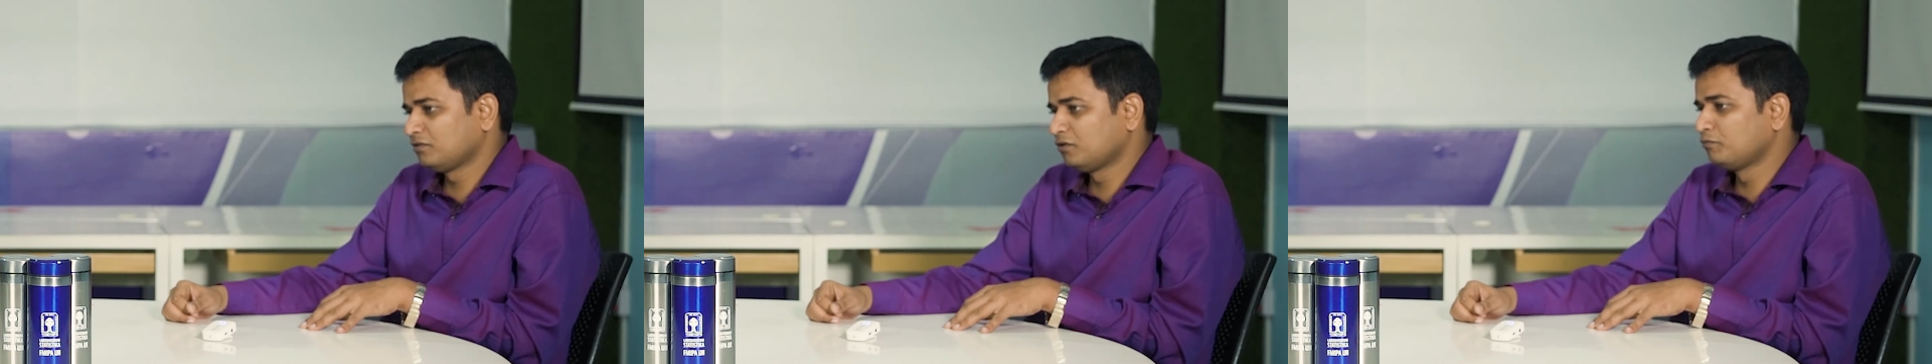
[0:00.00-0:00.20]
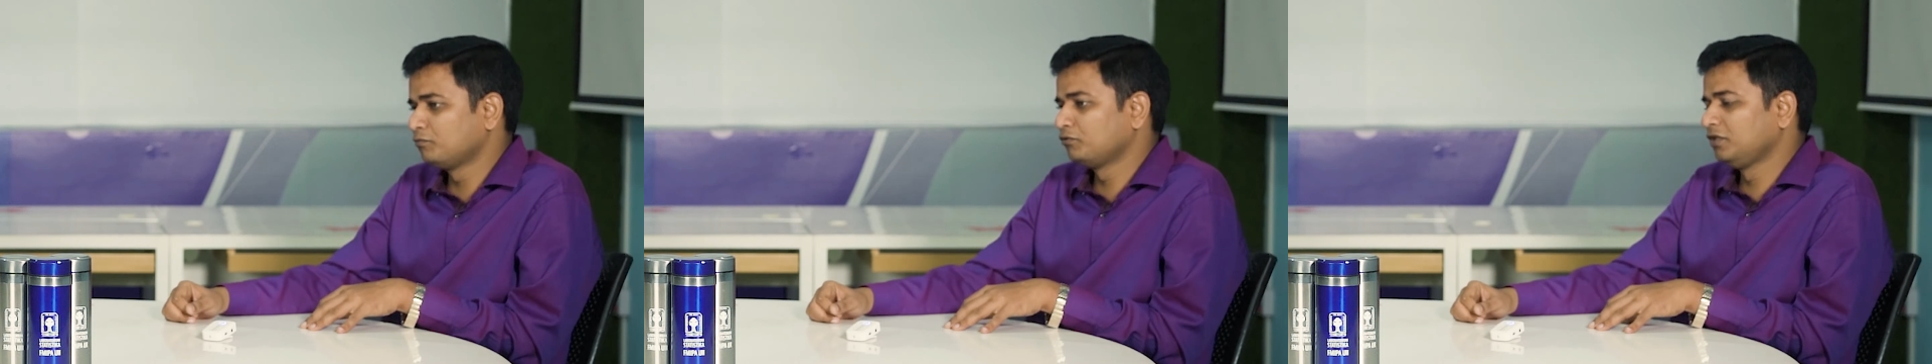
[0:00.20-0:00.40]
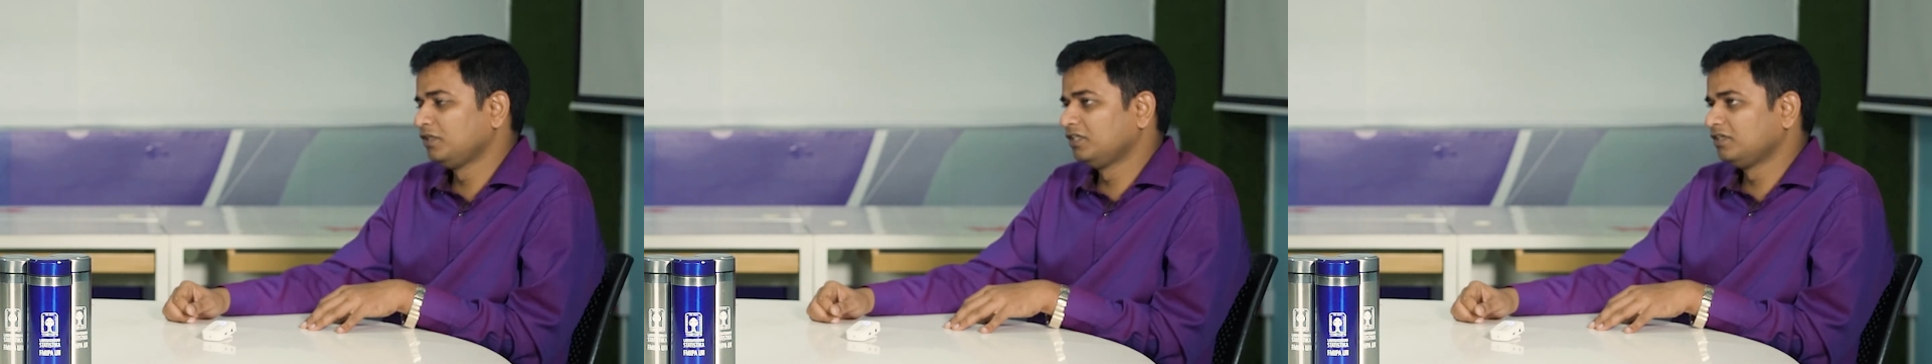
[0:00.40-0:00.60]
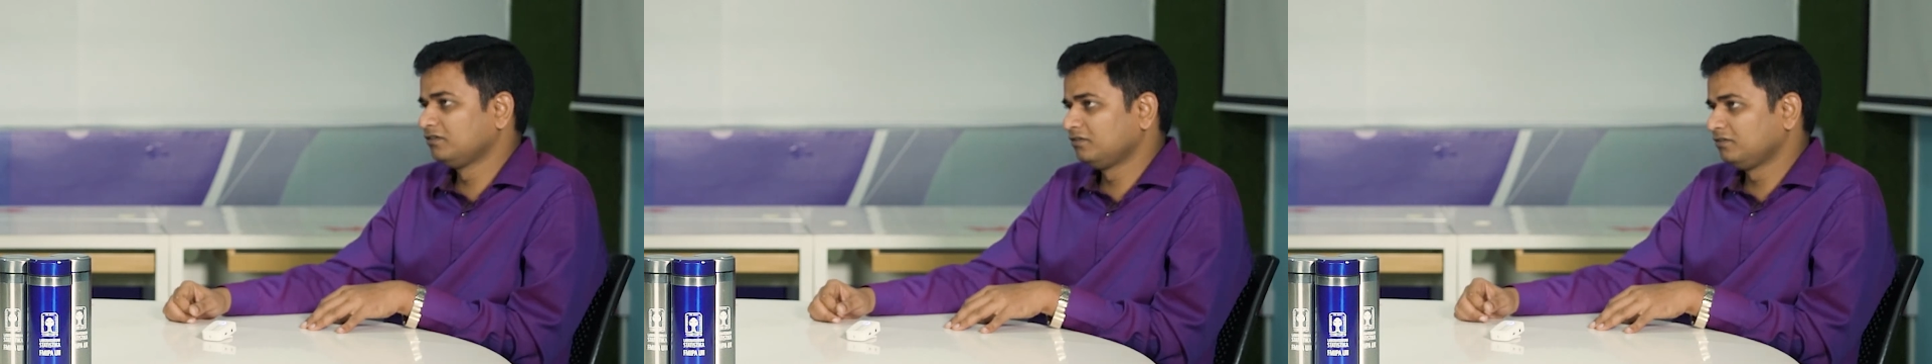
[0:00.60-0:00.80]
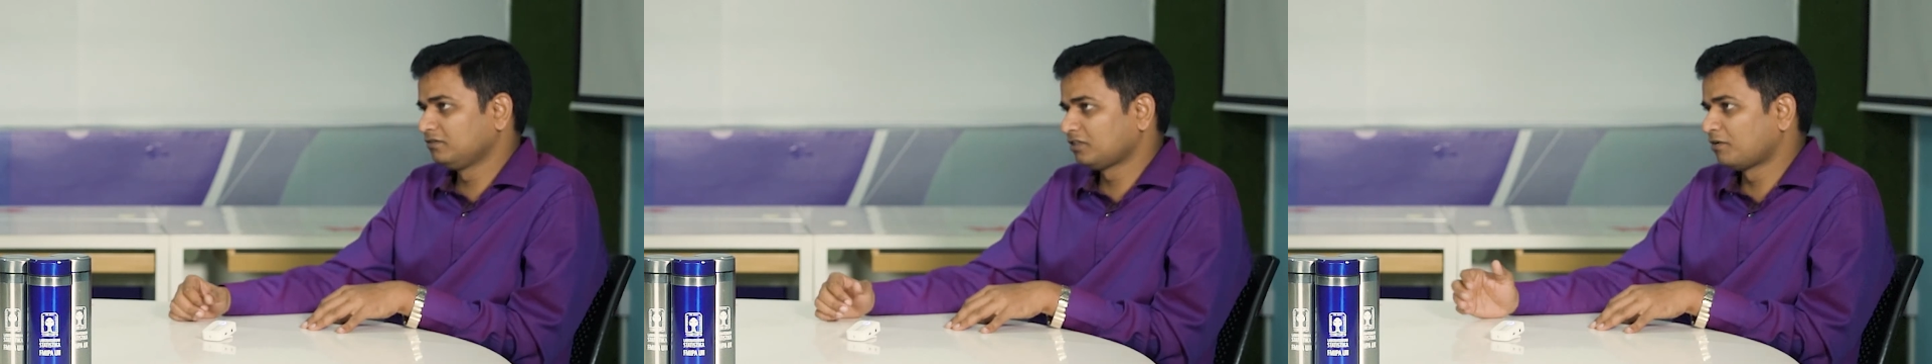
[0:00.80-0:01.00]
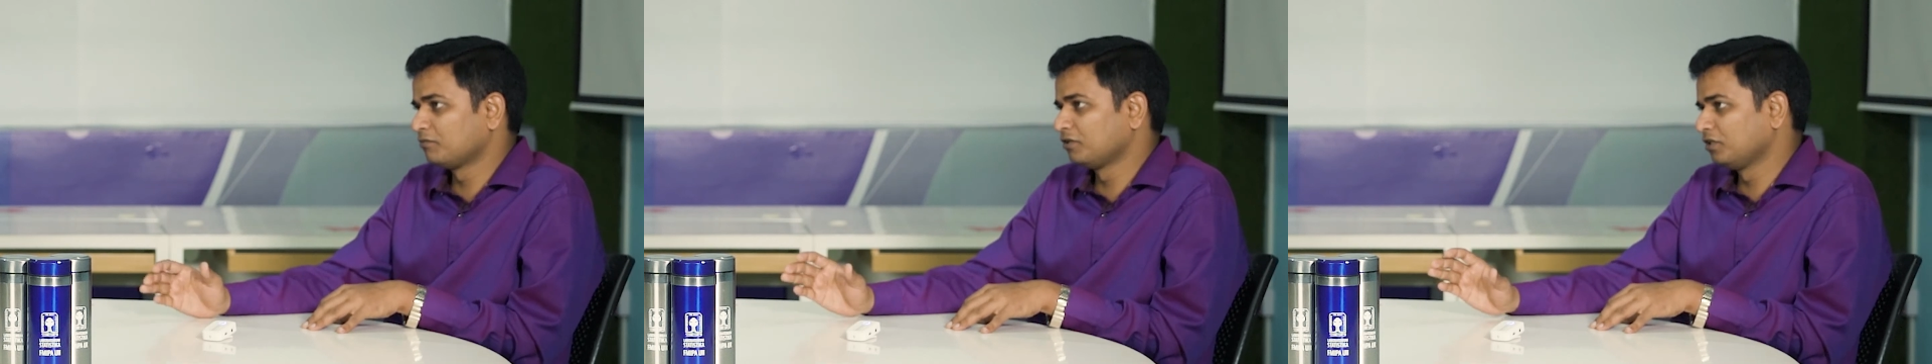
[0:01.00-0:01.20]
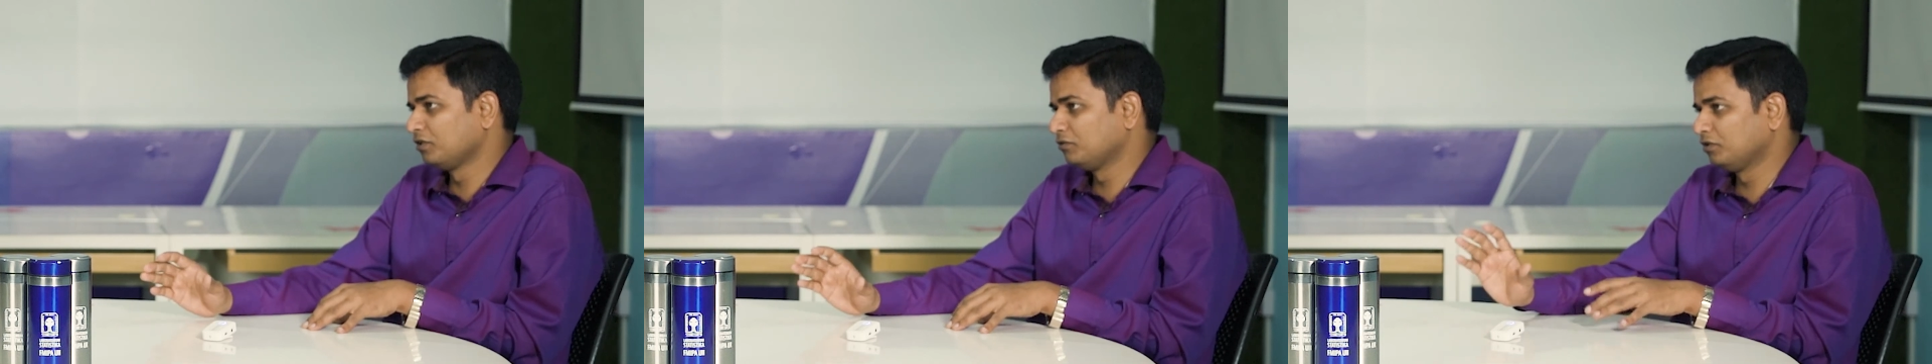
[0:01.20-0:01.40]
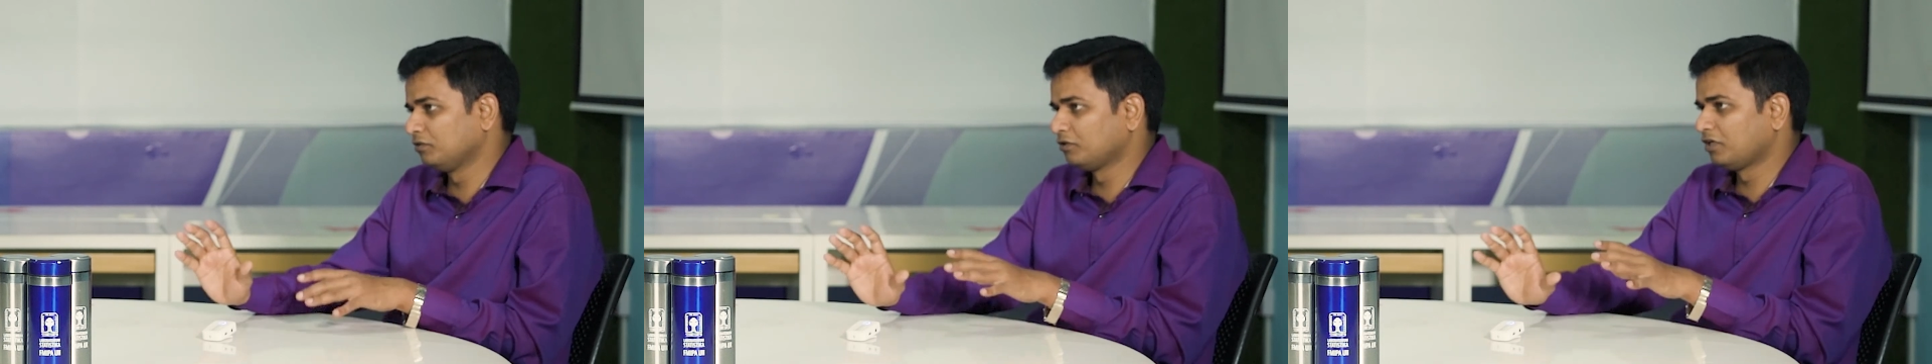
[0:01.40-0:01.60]
Hopefully someday
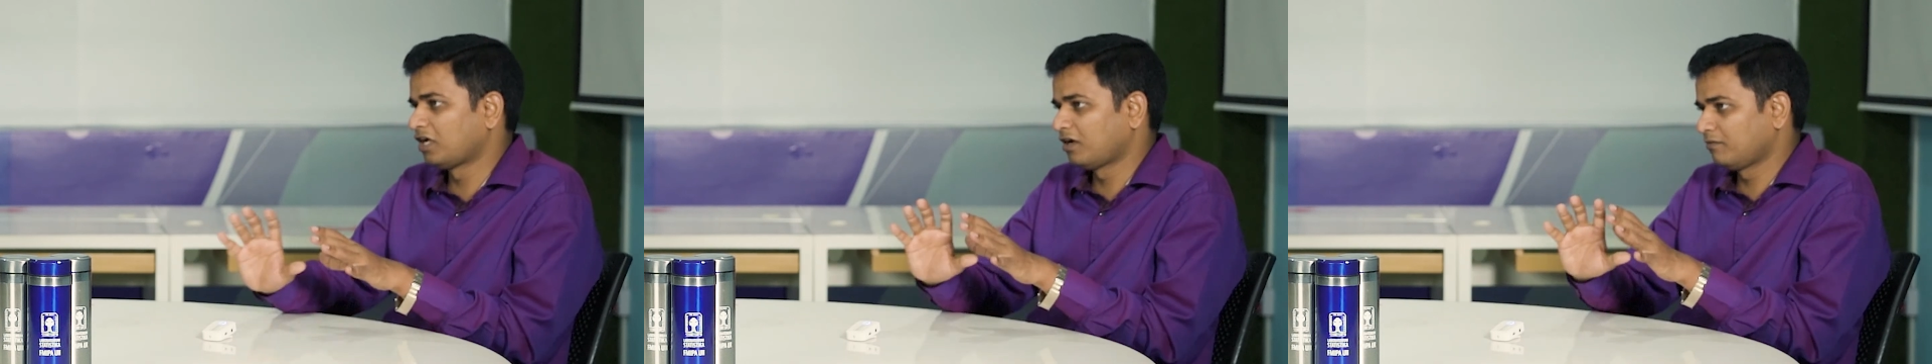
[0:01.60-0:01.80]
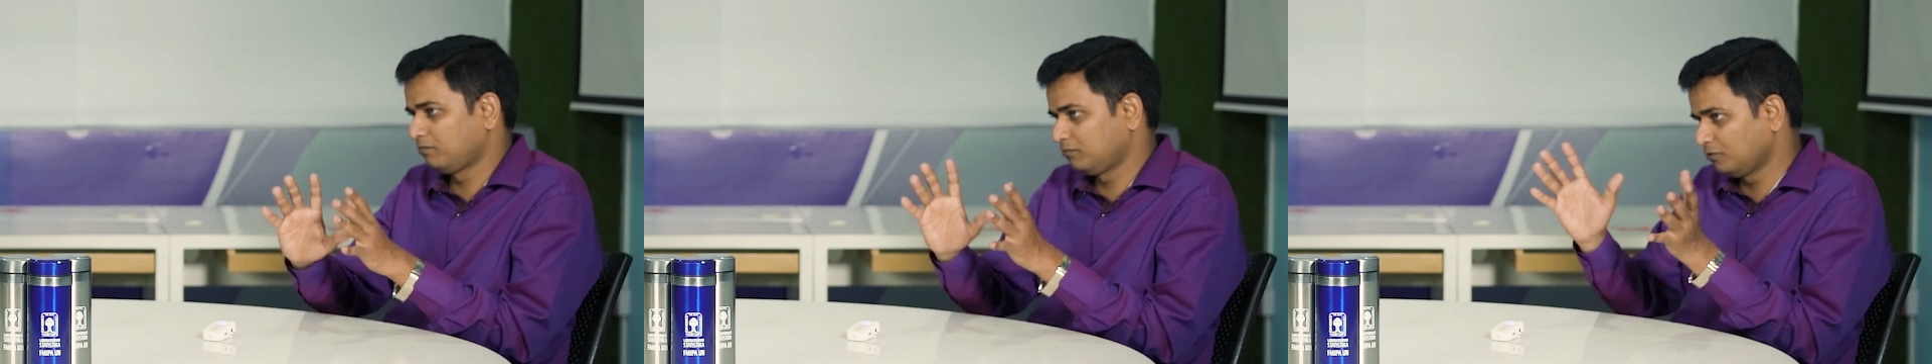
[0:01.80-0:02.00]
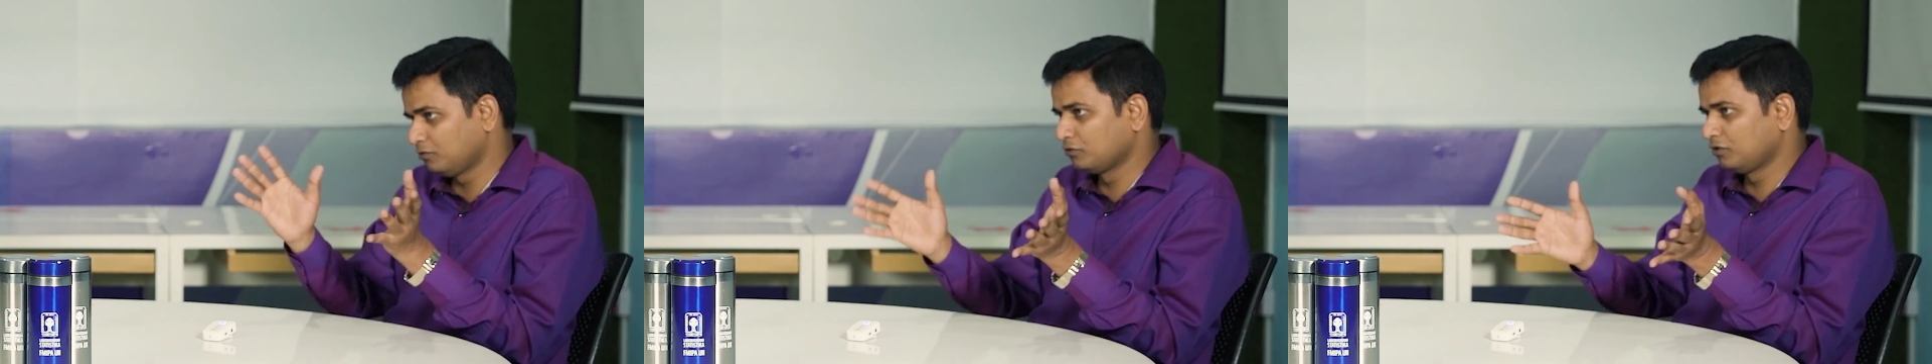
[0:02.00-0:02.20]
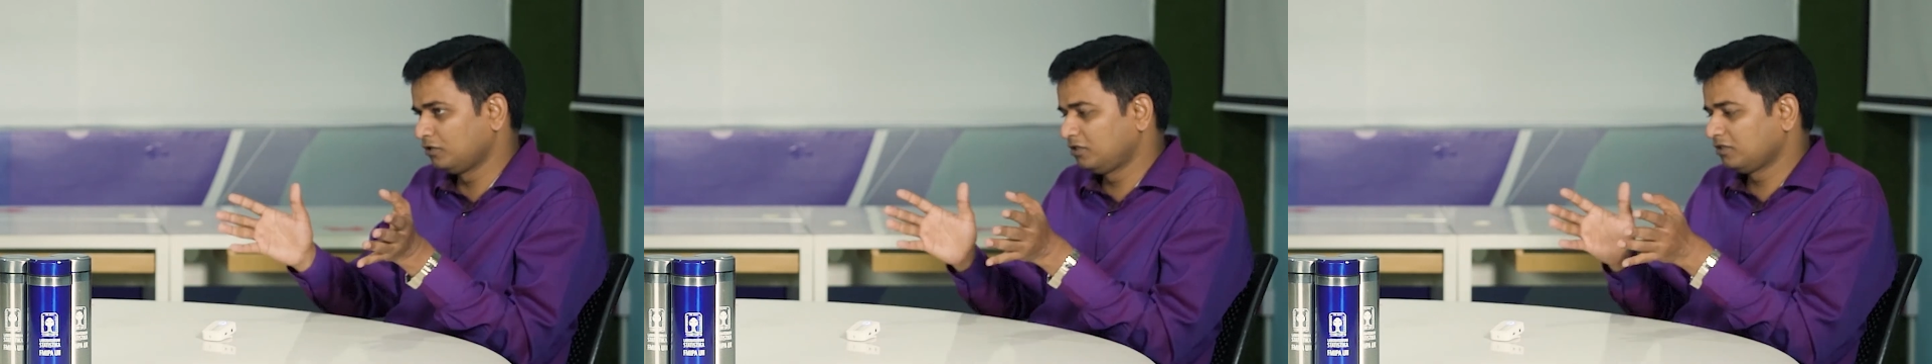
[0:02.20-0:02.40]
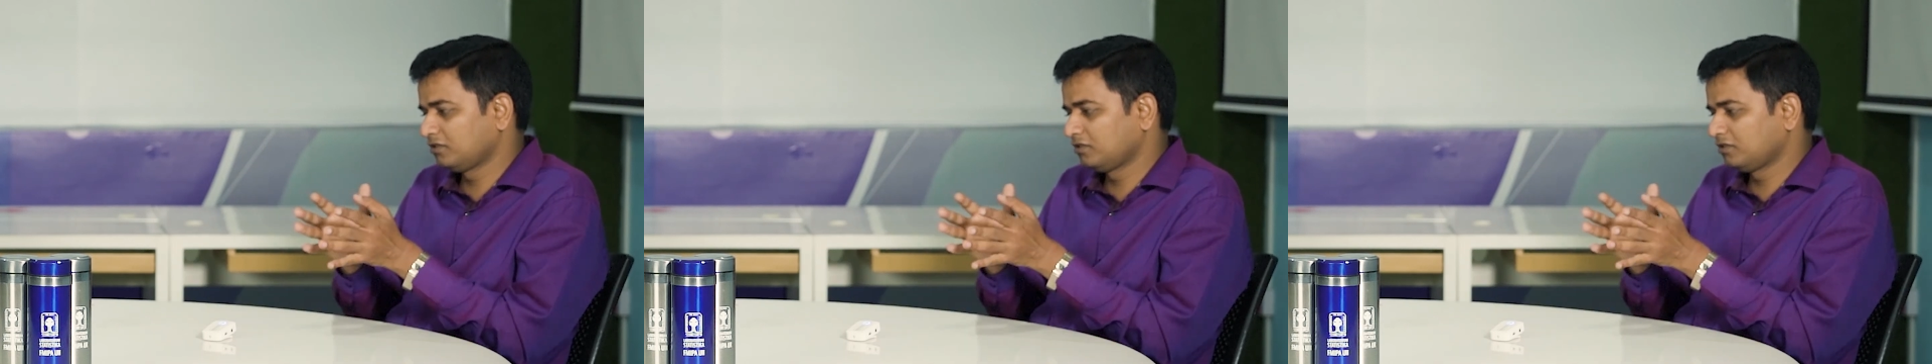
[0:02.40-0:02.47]
we will have good